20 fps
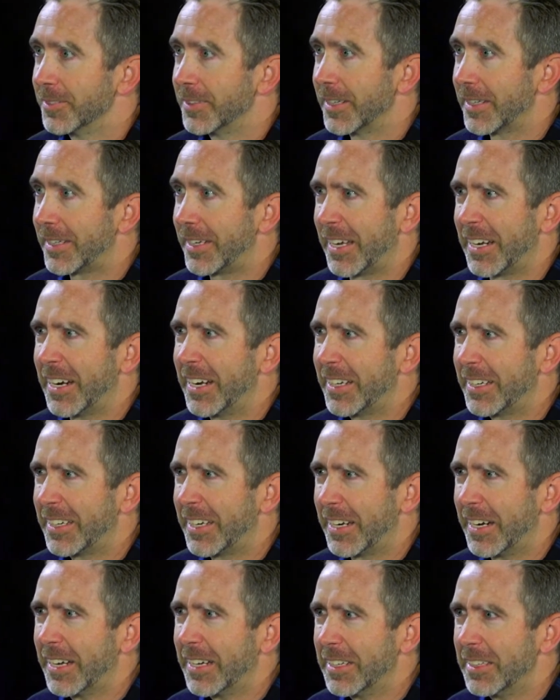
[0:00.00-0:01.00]
Like, can
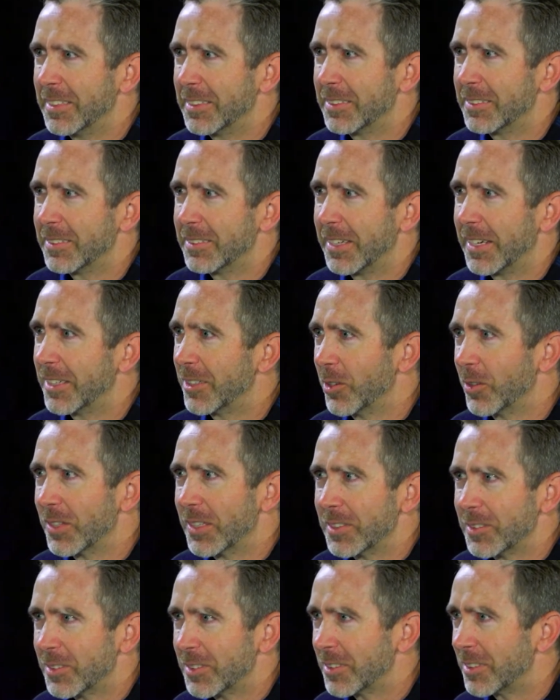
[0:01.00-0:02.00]
I handle
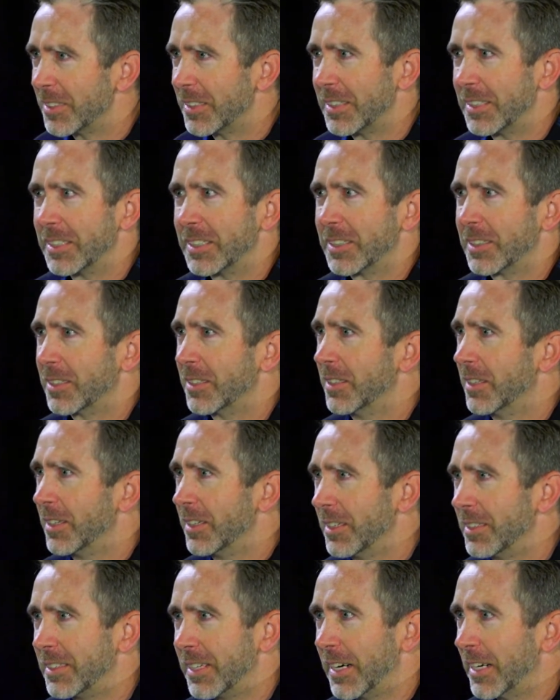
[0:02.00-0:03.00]
this? Like,
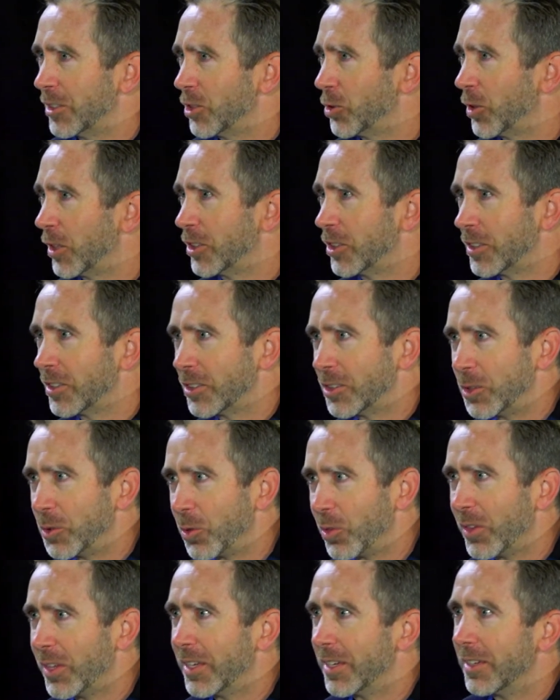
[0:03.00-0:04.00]
did I stretch this
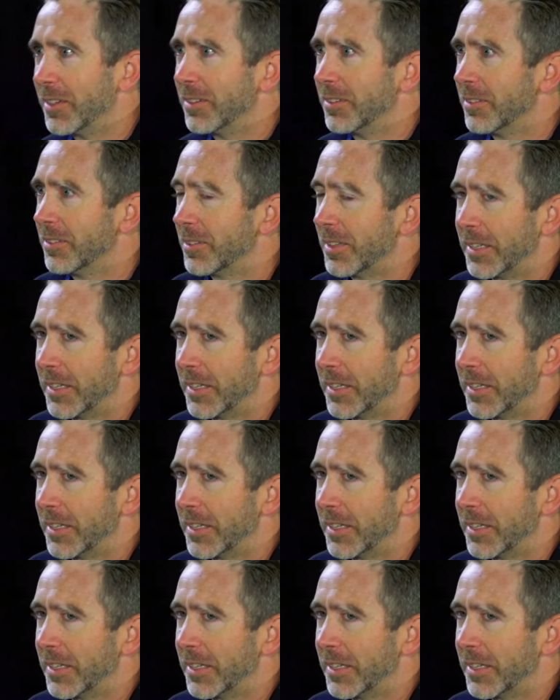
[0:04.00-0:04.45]
too thin?